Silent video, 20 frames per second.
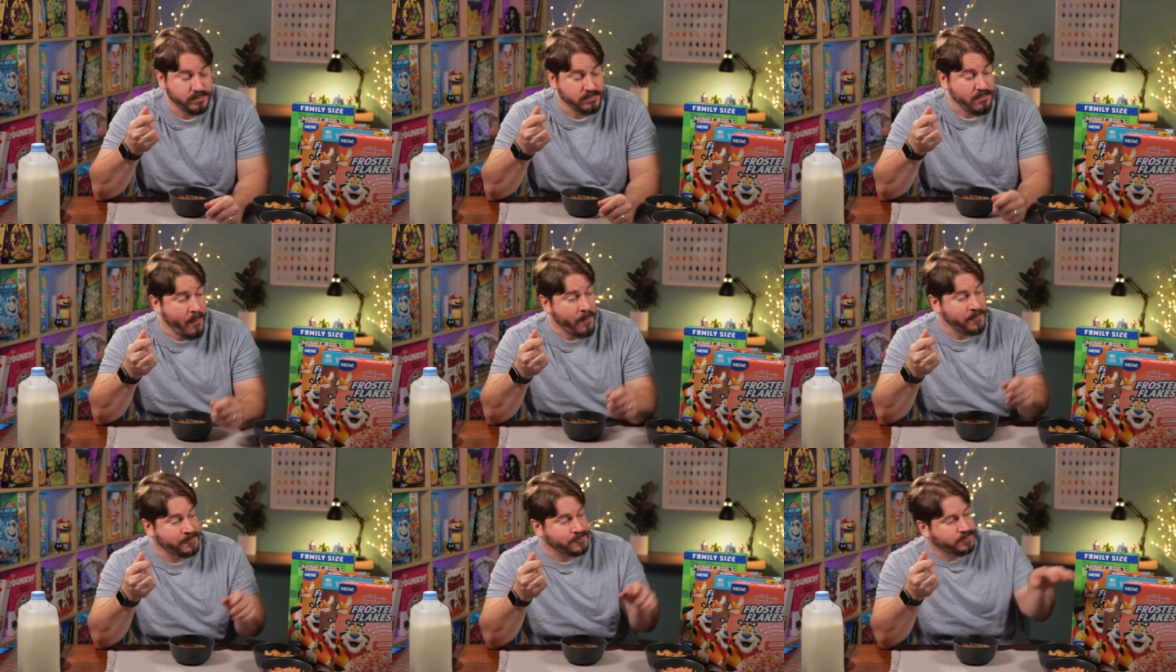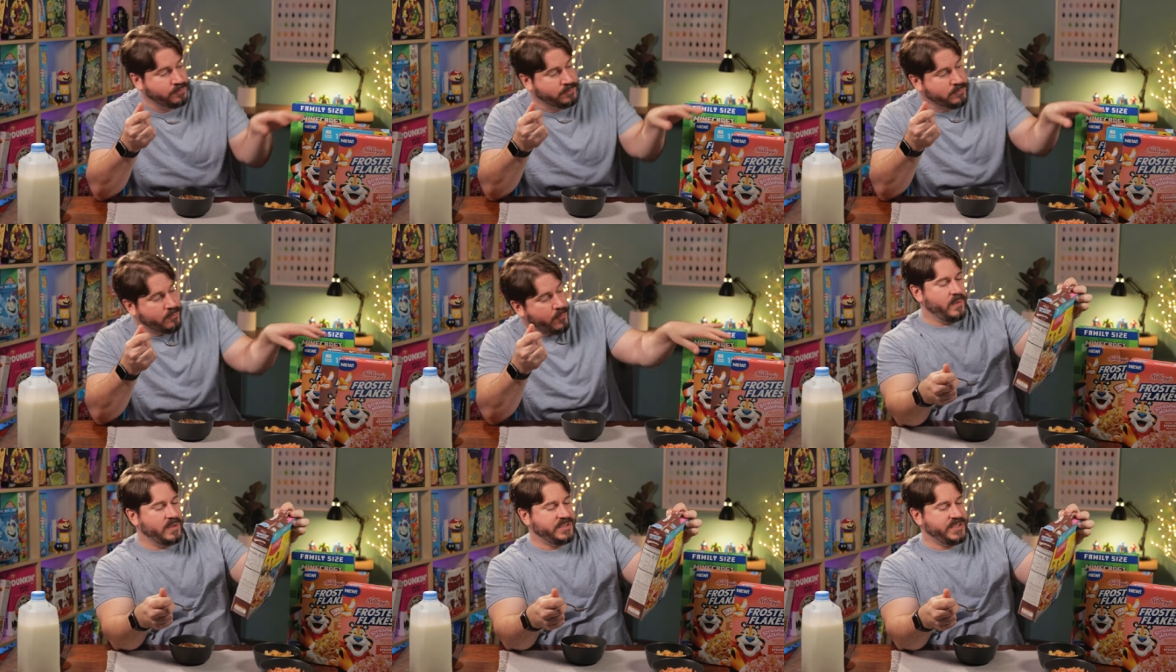Mm.
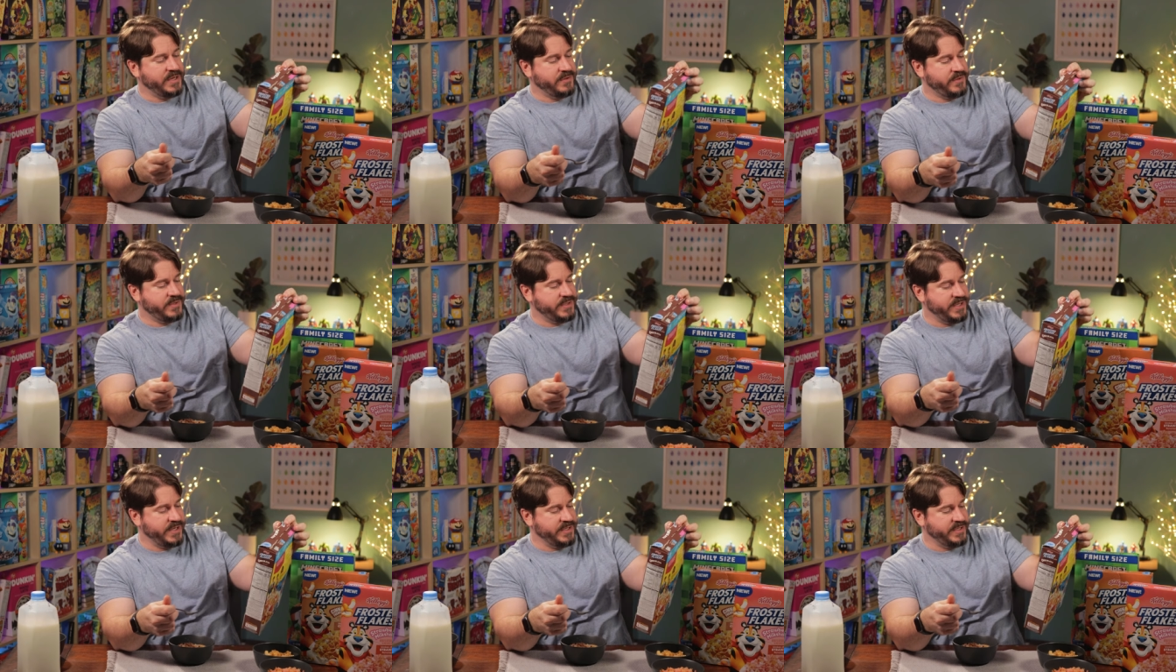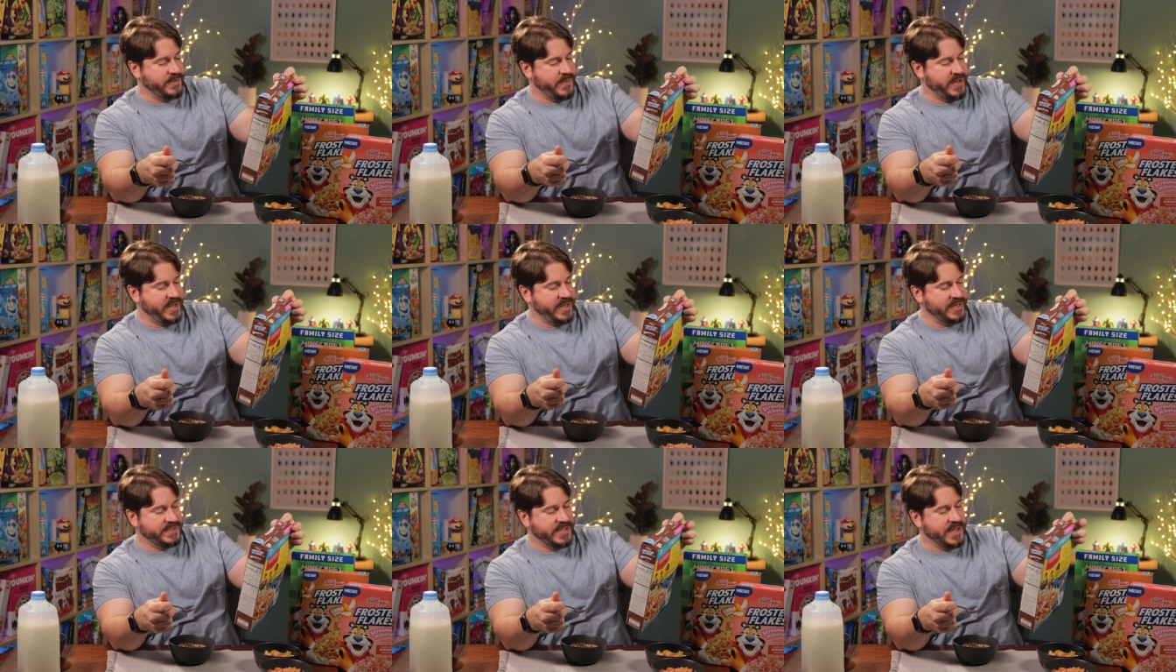What's interesting to
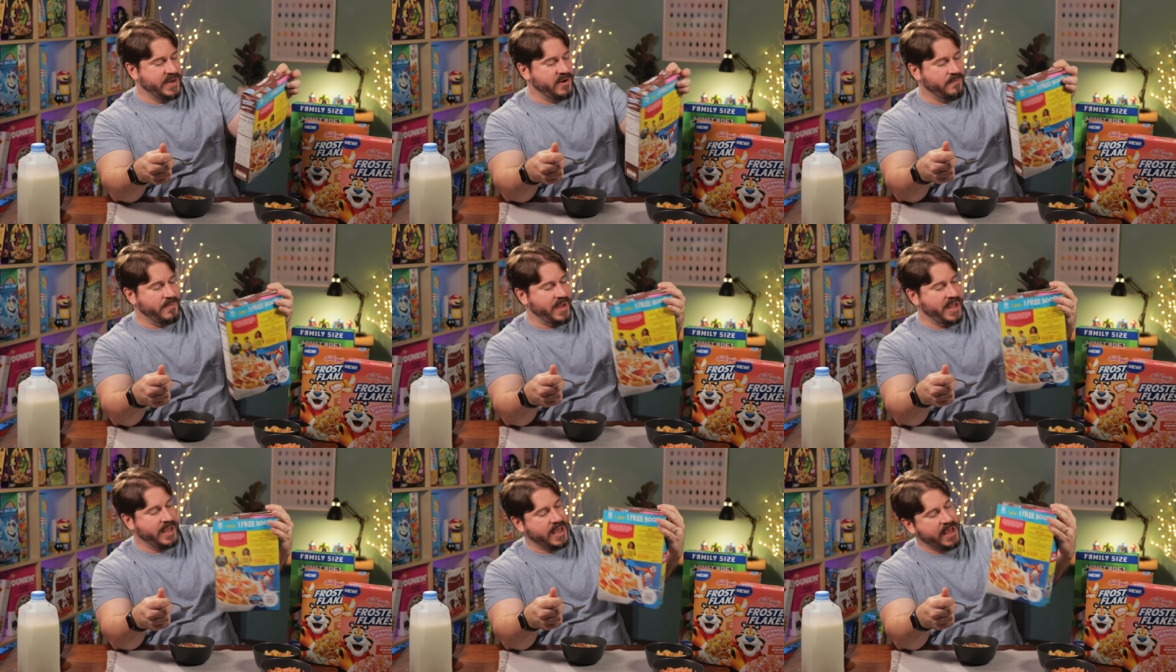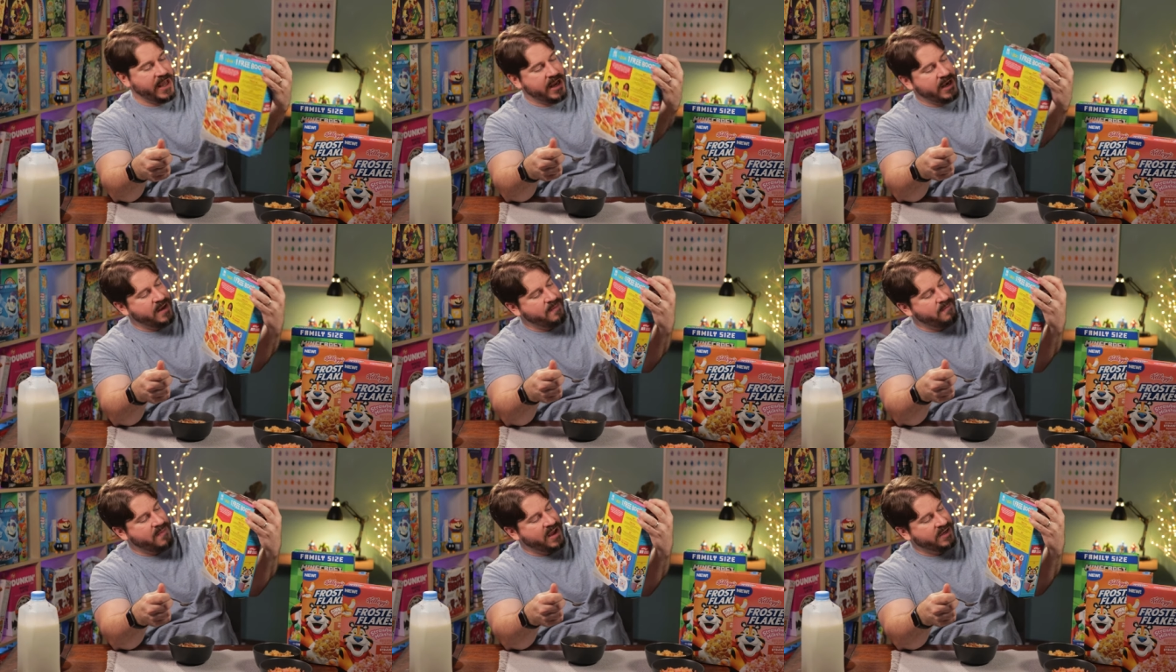me is they don't make
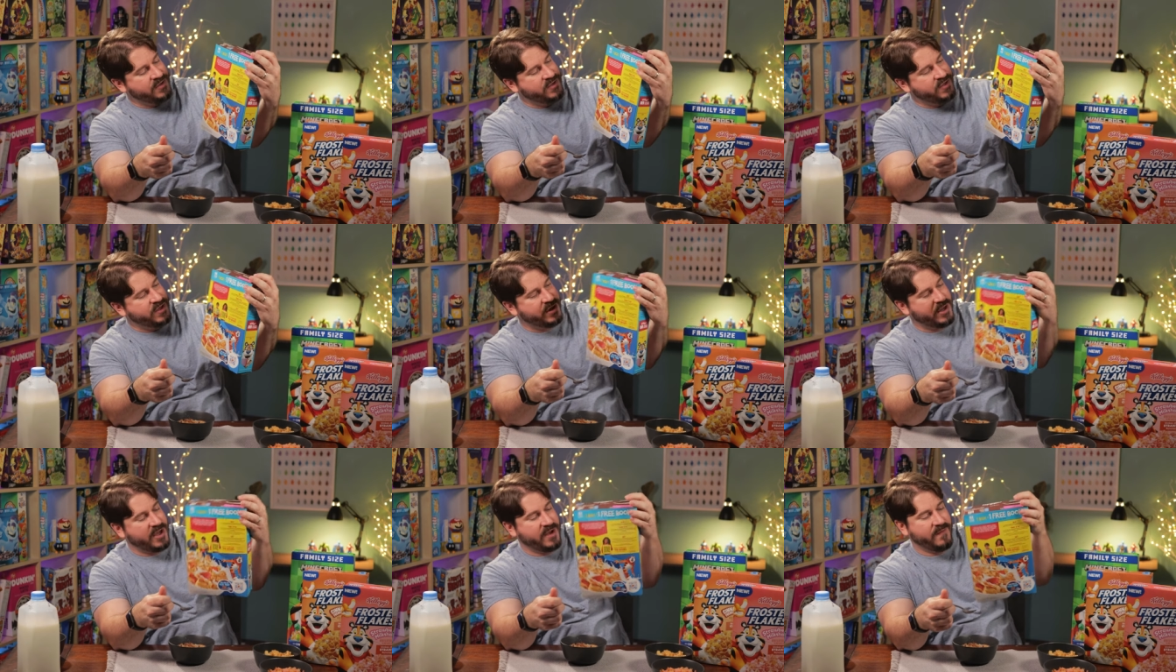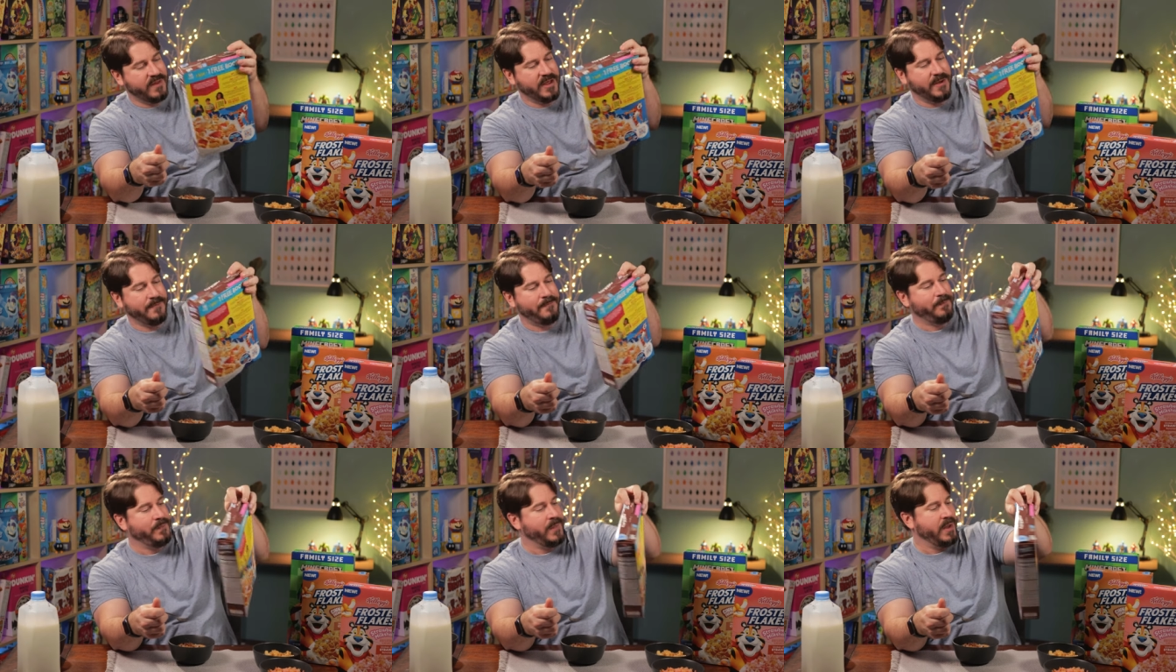any mention of
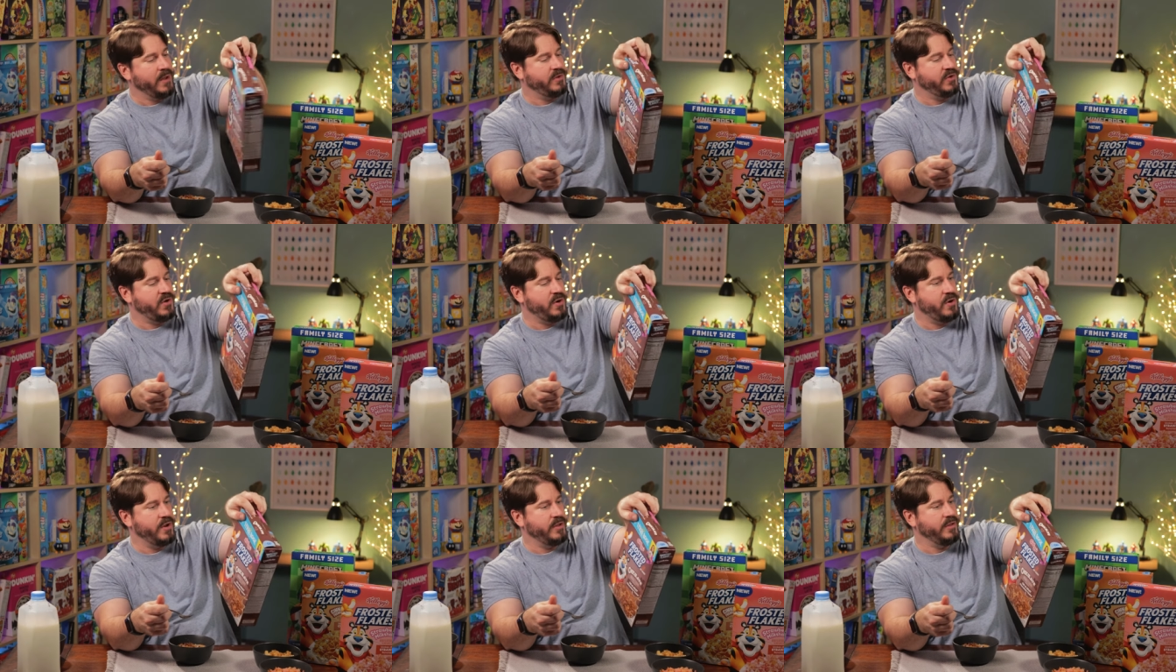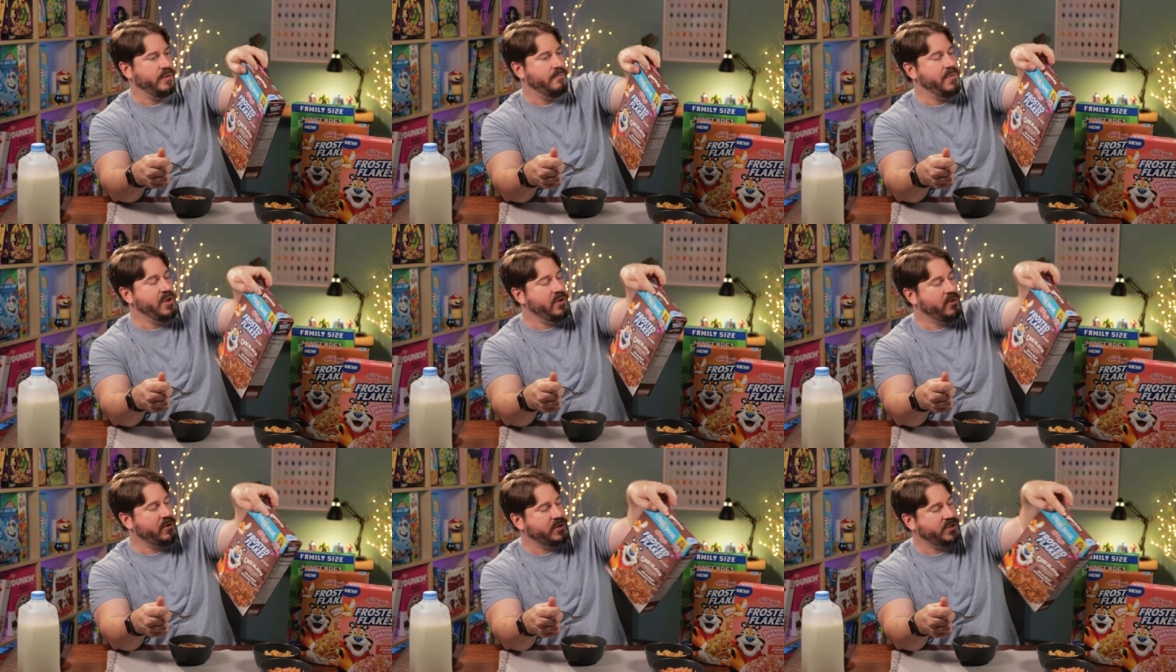them turning the
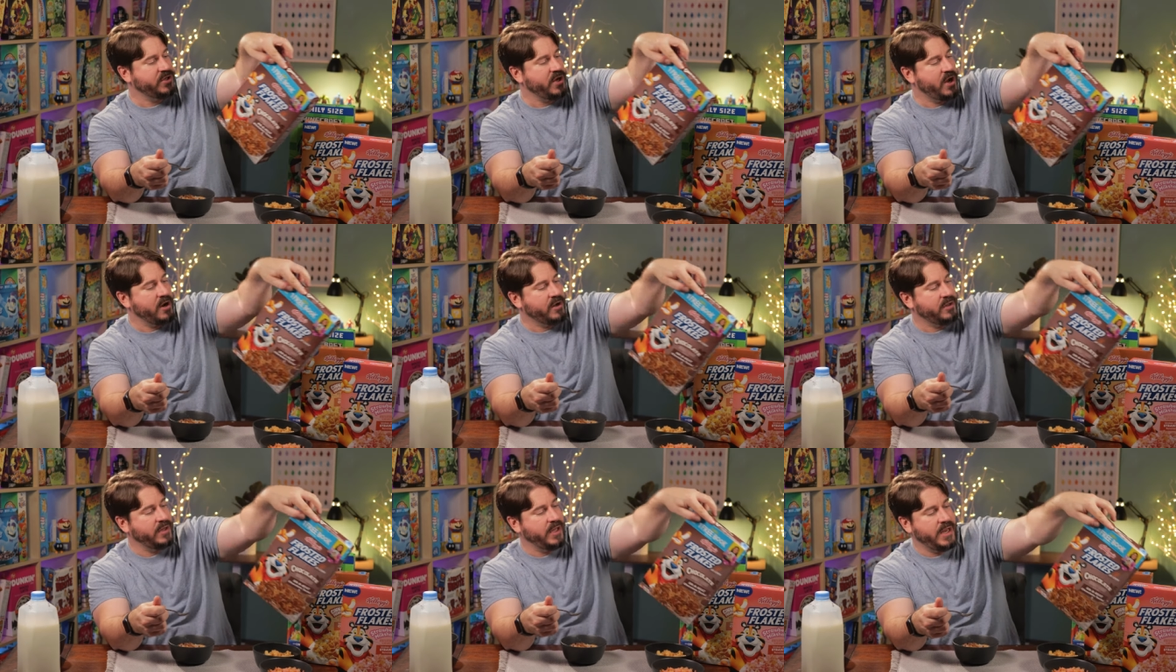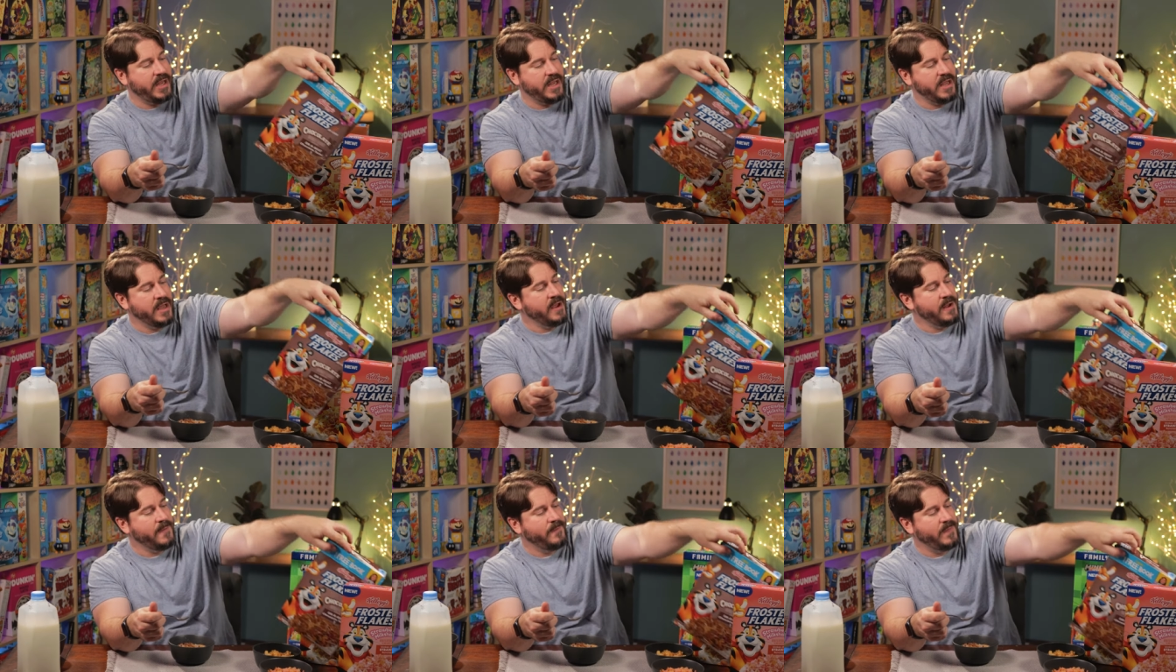milk
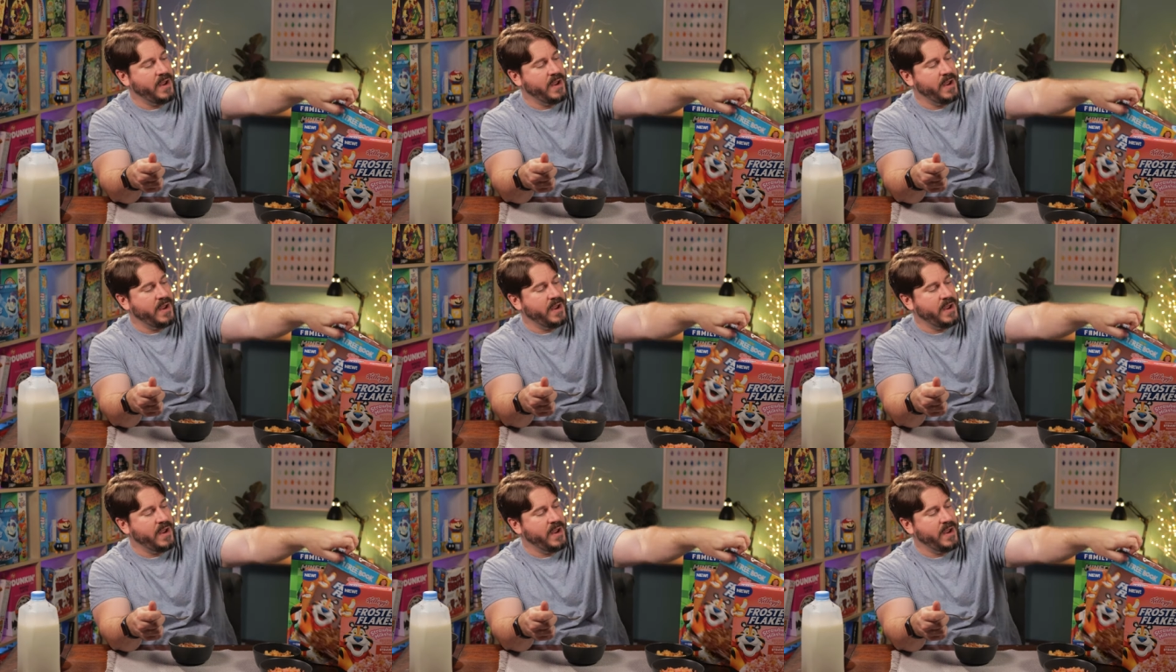chocolatey.